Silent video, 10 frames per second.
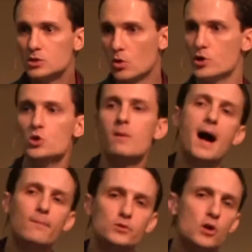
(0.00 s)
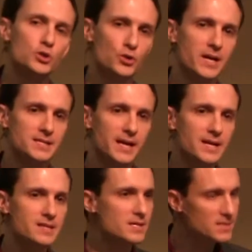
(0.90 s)
So our new Bibles all
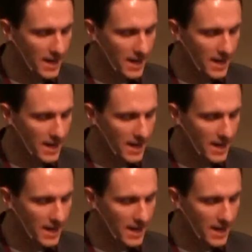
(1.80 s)
translate it the